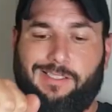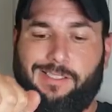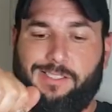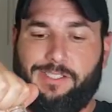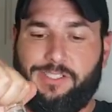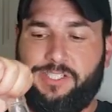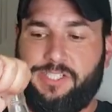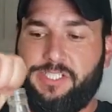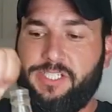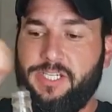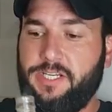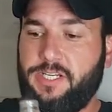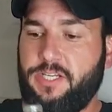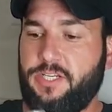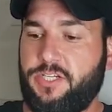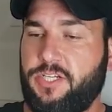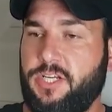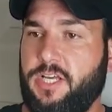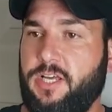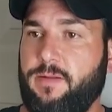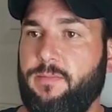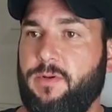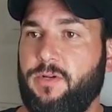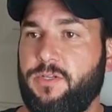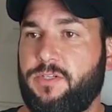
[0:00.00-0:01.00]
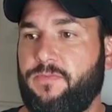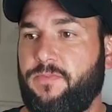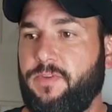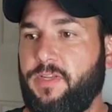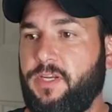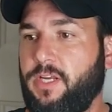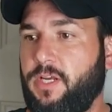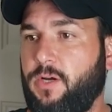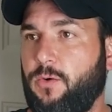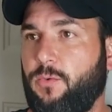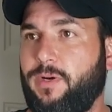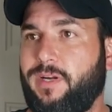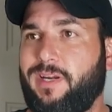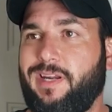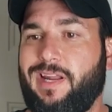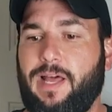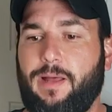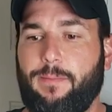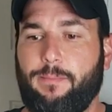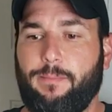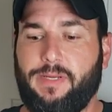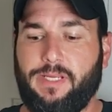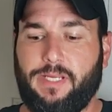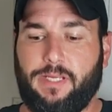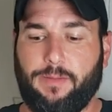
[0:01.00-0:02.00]
A Send It Jon Boats video would
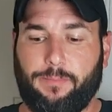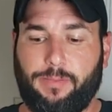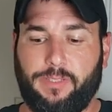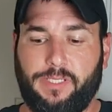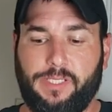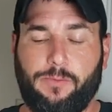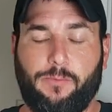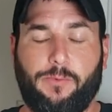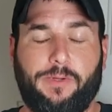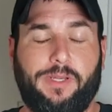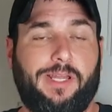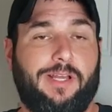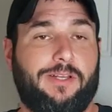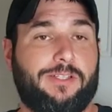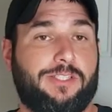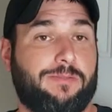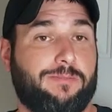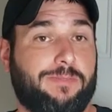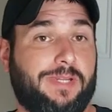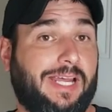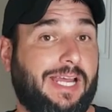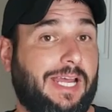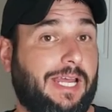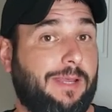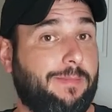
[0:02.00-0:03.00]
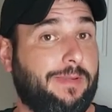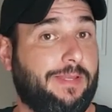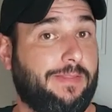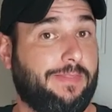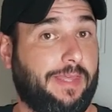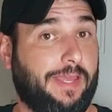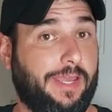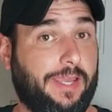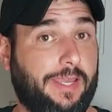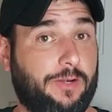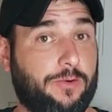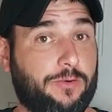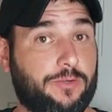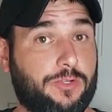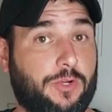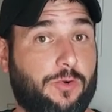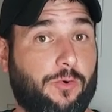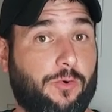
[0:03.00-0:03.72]
not be complete without some time in the Haters